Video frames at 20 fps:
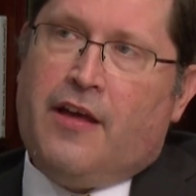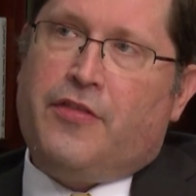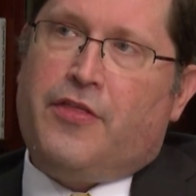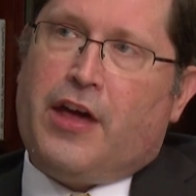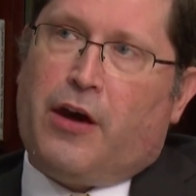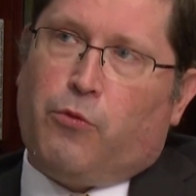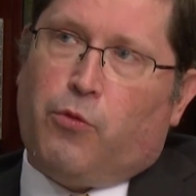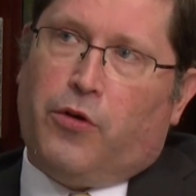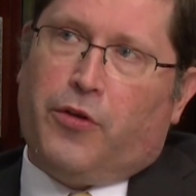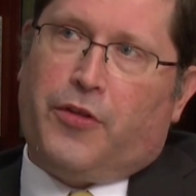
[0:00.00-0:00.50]

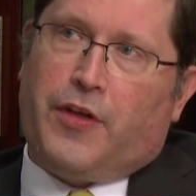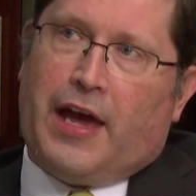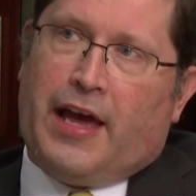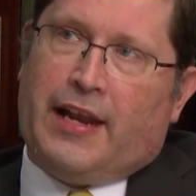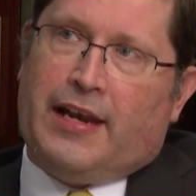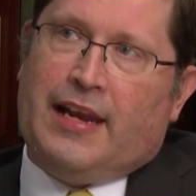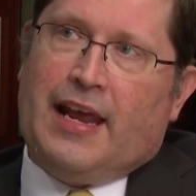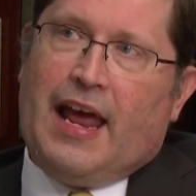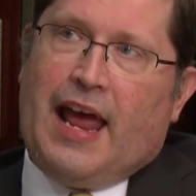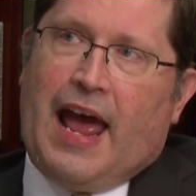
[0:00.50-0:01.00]
that will
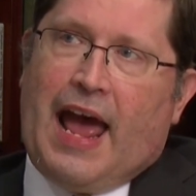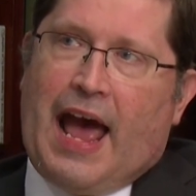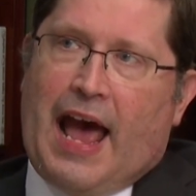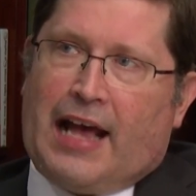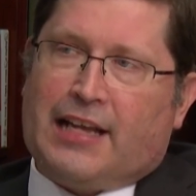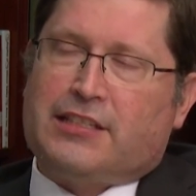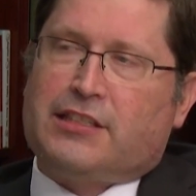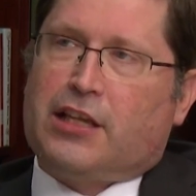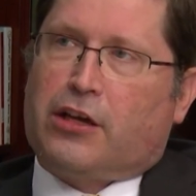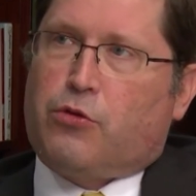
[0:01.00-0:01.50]
then
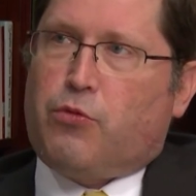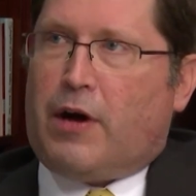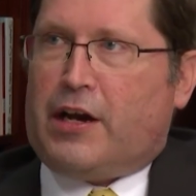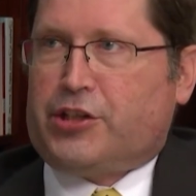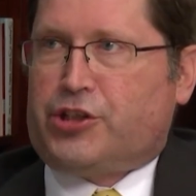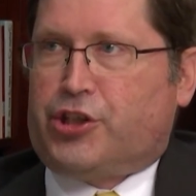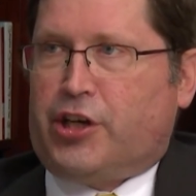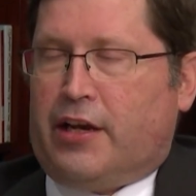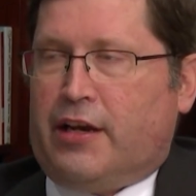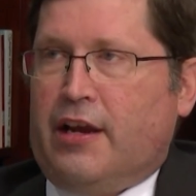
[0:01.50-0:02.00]
ask the
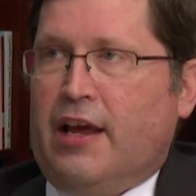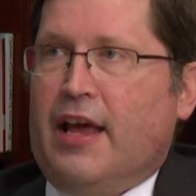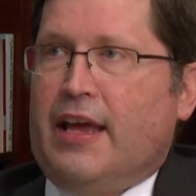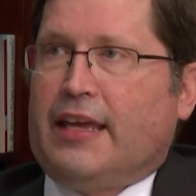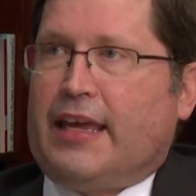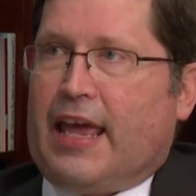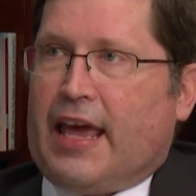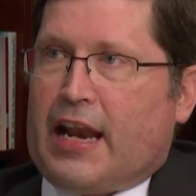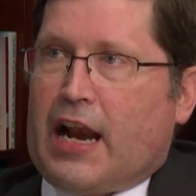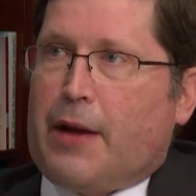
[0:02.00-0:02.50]
question,
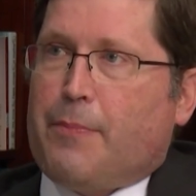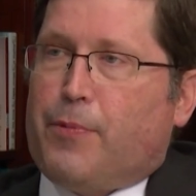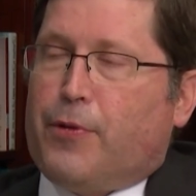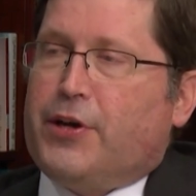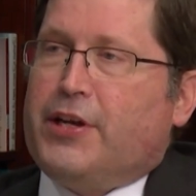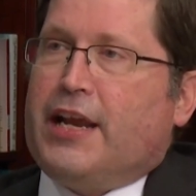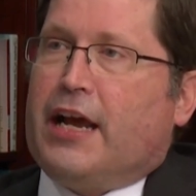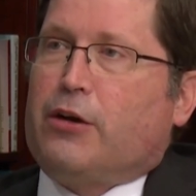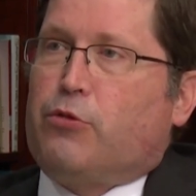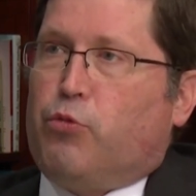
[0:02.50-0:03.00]
can I
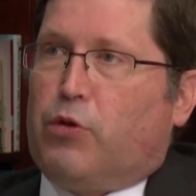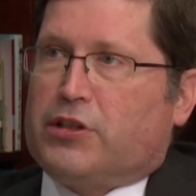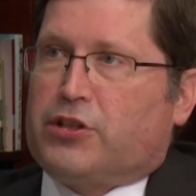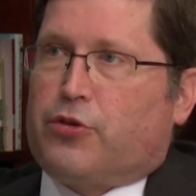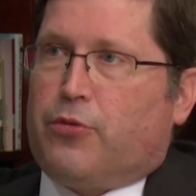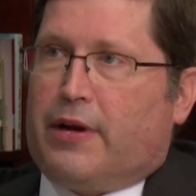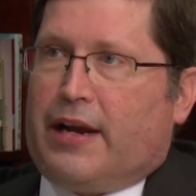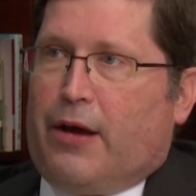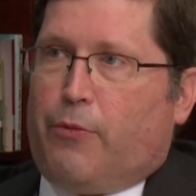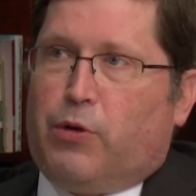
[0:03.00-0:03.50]
predict what's
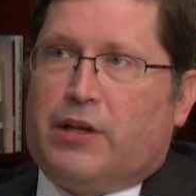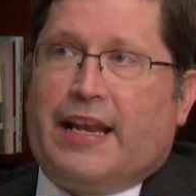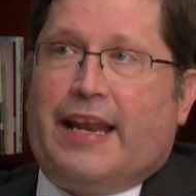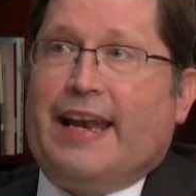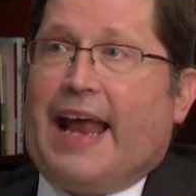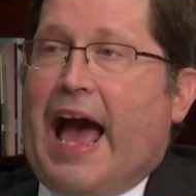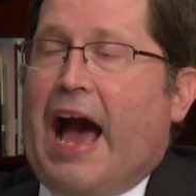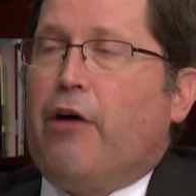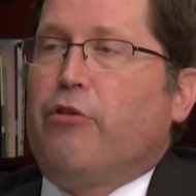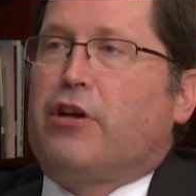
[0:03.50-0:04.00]
going to, what
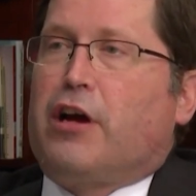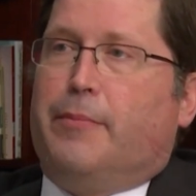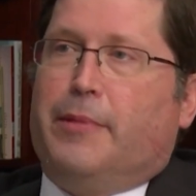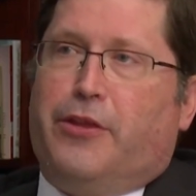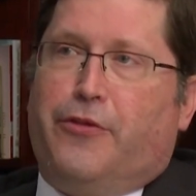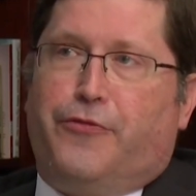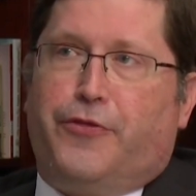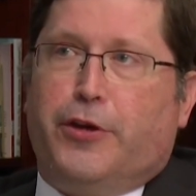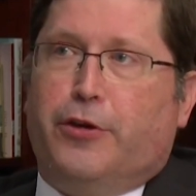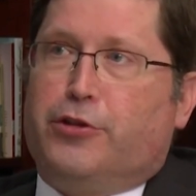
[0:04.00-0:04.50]
an outcome in
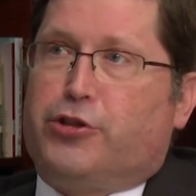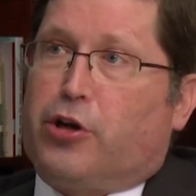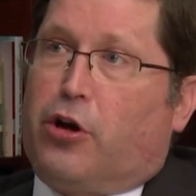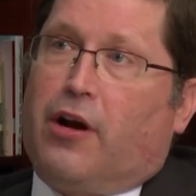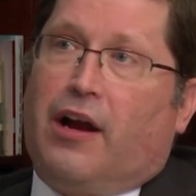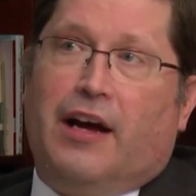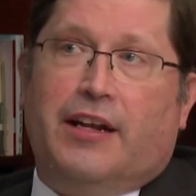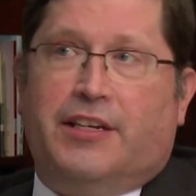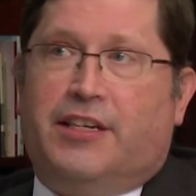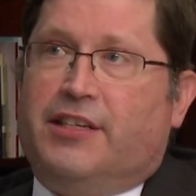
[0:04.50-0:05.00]
the
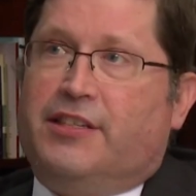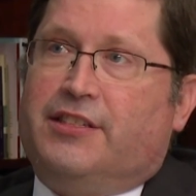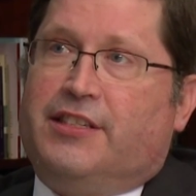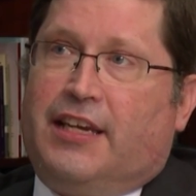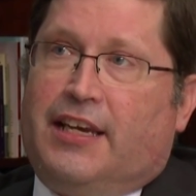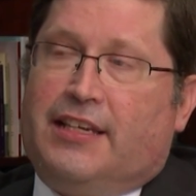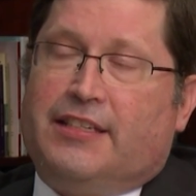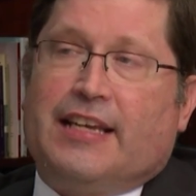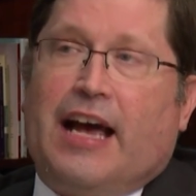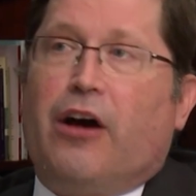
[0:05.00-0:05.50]
future, a
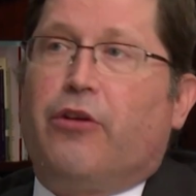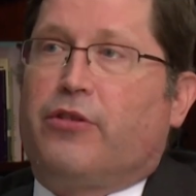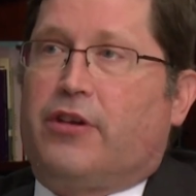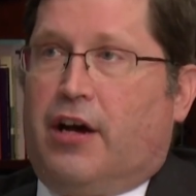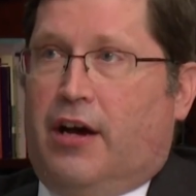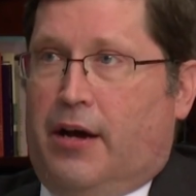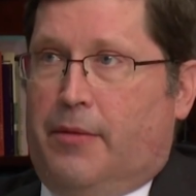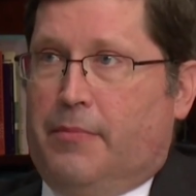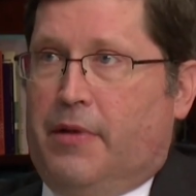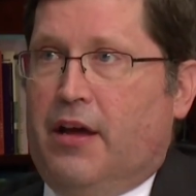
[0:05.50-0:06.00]
disease
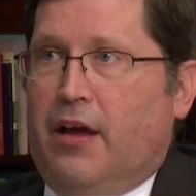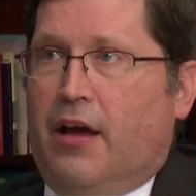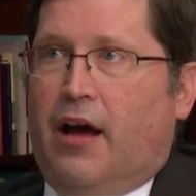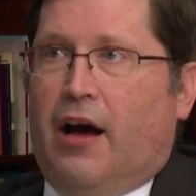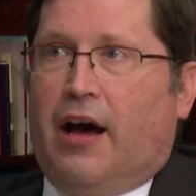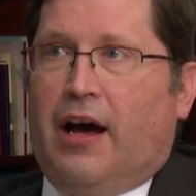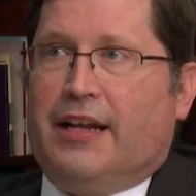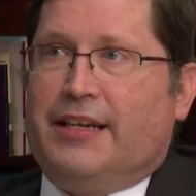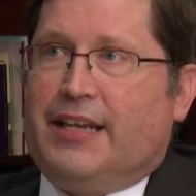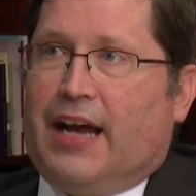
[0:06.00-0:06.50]
outcome,
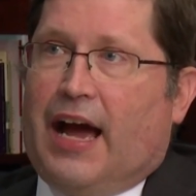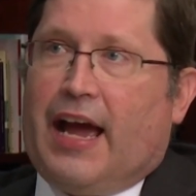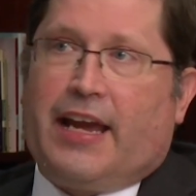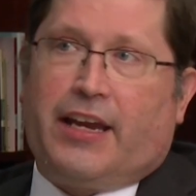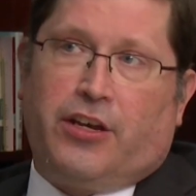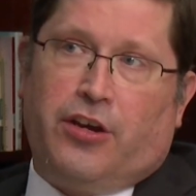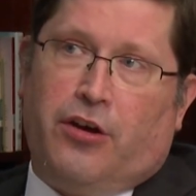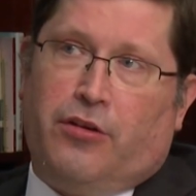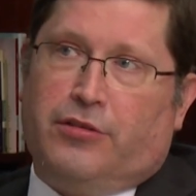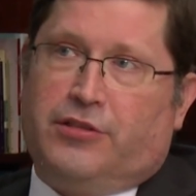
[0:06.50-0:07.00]
a
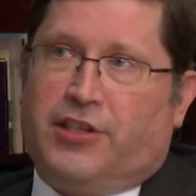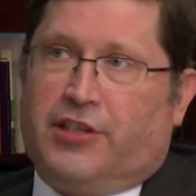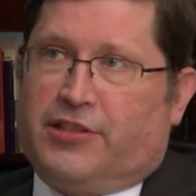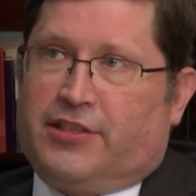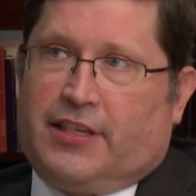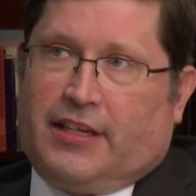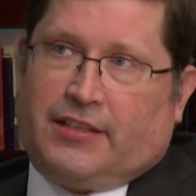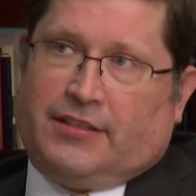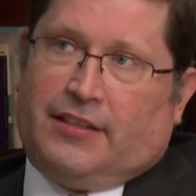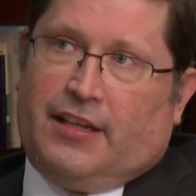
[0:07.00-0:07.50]
diagnosis,
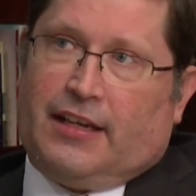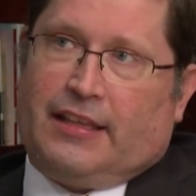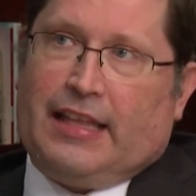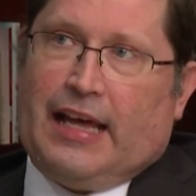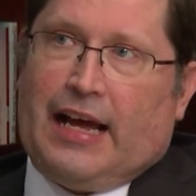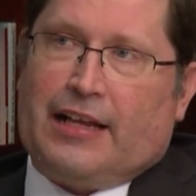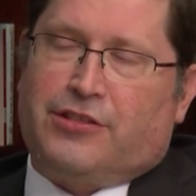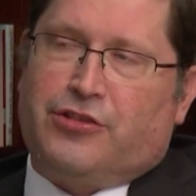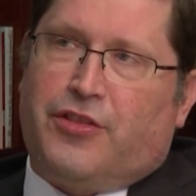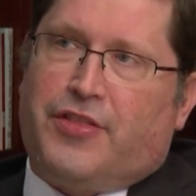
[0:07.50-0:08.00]
things like
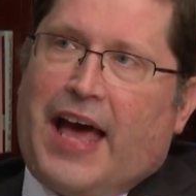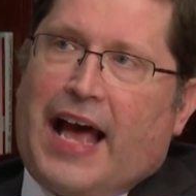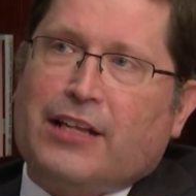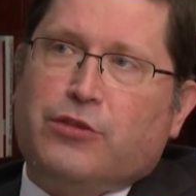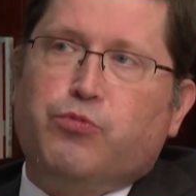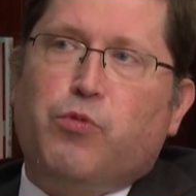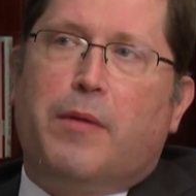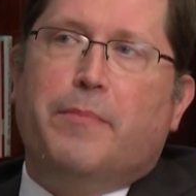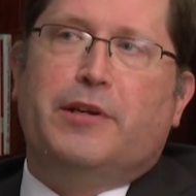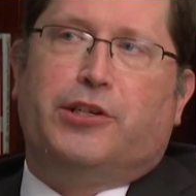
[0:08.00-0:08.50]
that. So
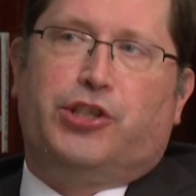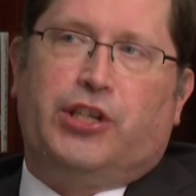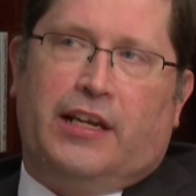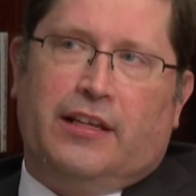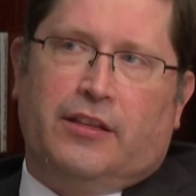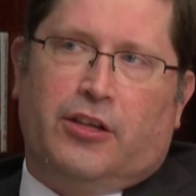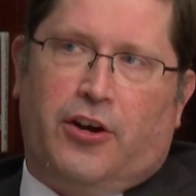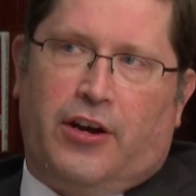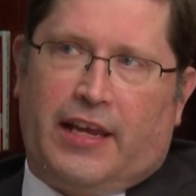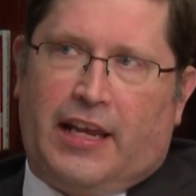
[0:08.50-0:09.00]
that's what
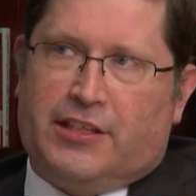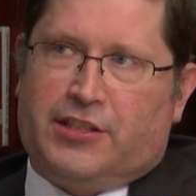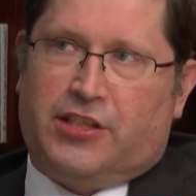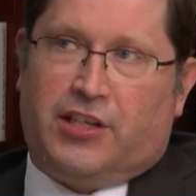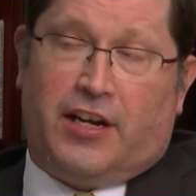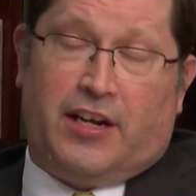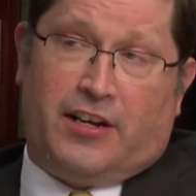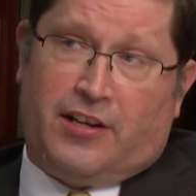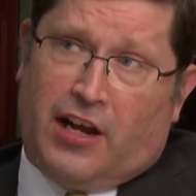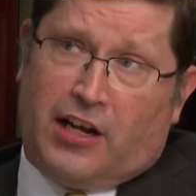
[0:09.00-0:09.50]
machine learning is in a
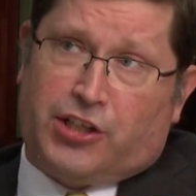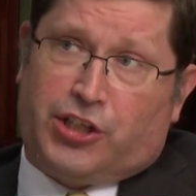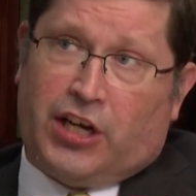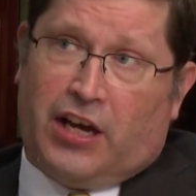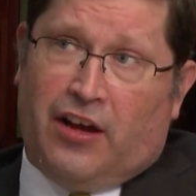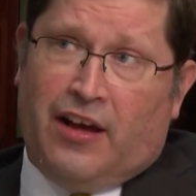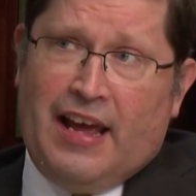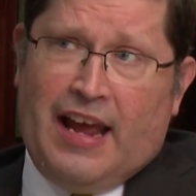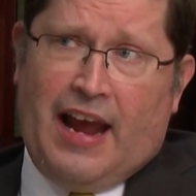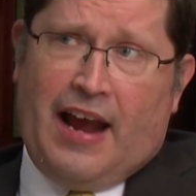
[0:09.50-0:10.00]

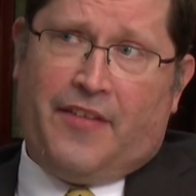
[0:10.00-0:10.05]
nutshell.